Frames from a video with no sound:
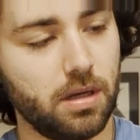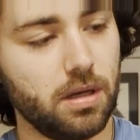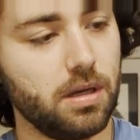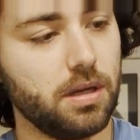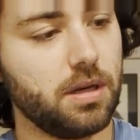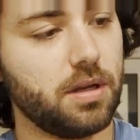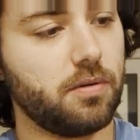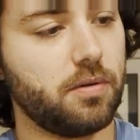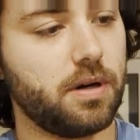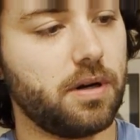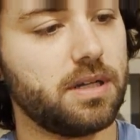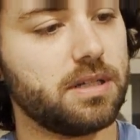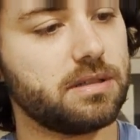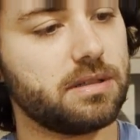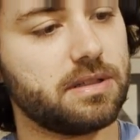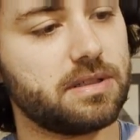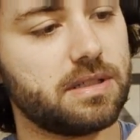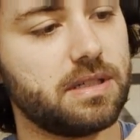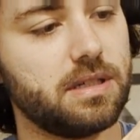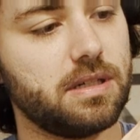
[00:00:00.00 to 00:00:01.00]
anyways,
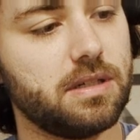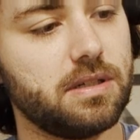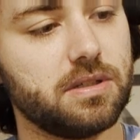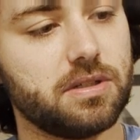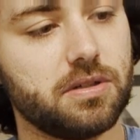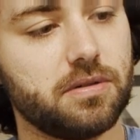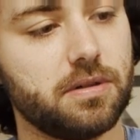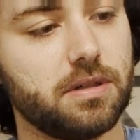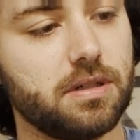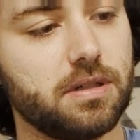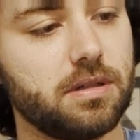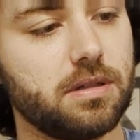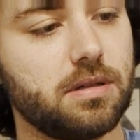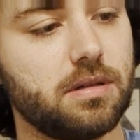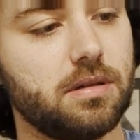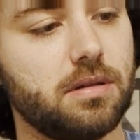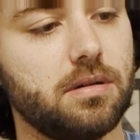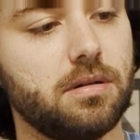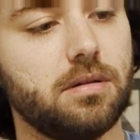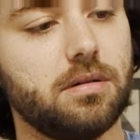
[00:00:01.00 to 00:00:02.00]
let's get into it.
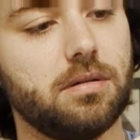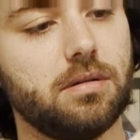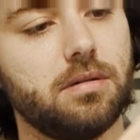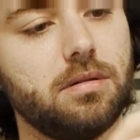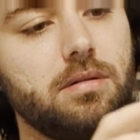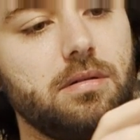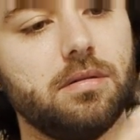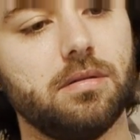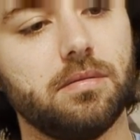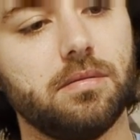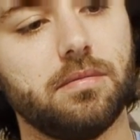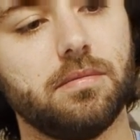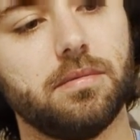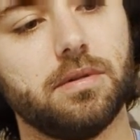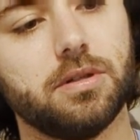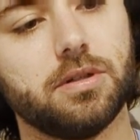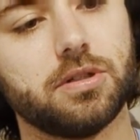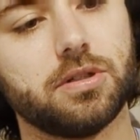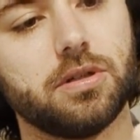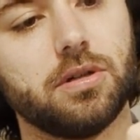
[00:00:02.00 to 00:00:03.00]

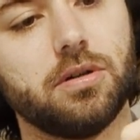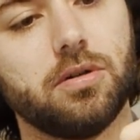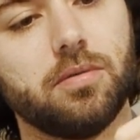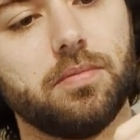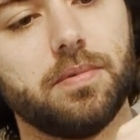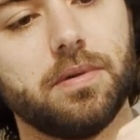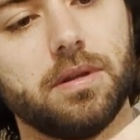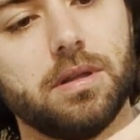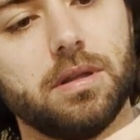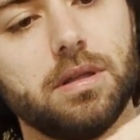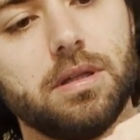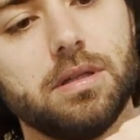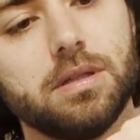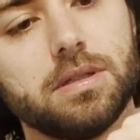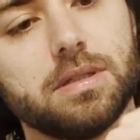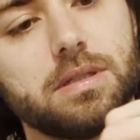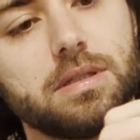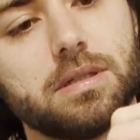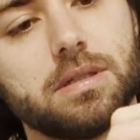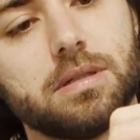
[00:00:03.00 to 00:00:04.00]
Just open
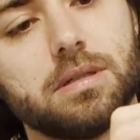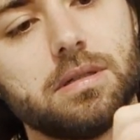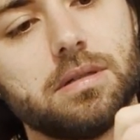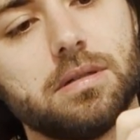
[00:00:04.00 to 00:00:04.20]
this.